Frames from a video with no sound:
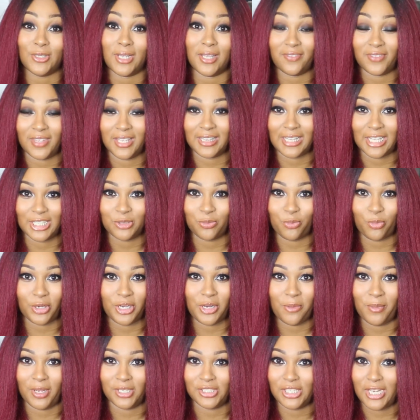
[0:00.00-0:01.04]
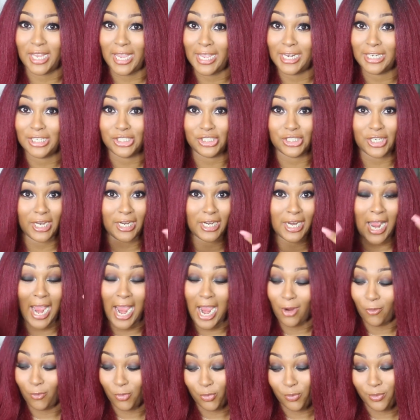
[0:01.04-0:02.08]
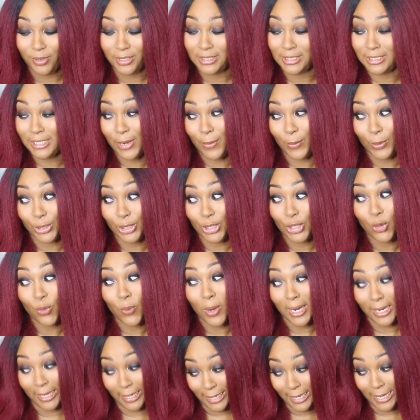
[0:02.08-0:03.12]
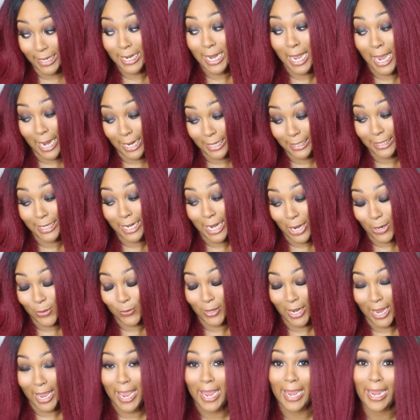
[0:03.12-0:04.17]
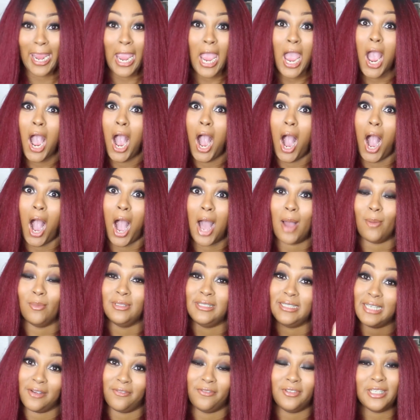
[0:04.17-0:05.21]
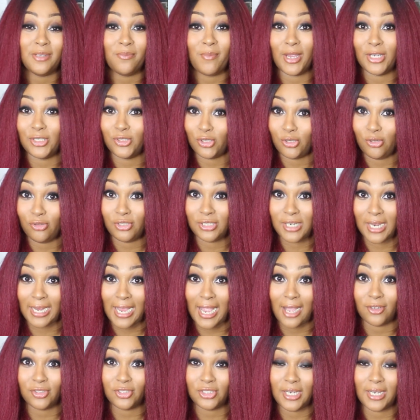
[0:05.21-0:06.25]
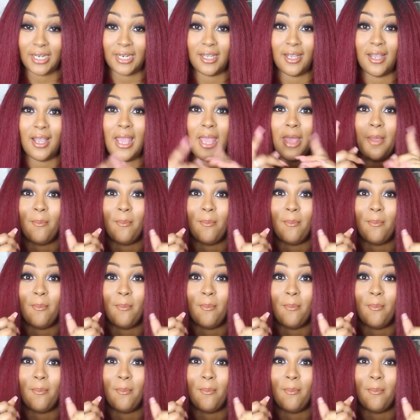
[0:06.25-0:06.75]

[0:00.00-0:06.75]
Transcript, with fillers: so I think that's pretty much it. Jada, I will be seeing you again, honey, okay? Um, definitely make sure you check out Jada.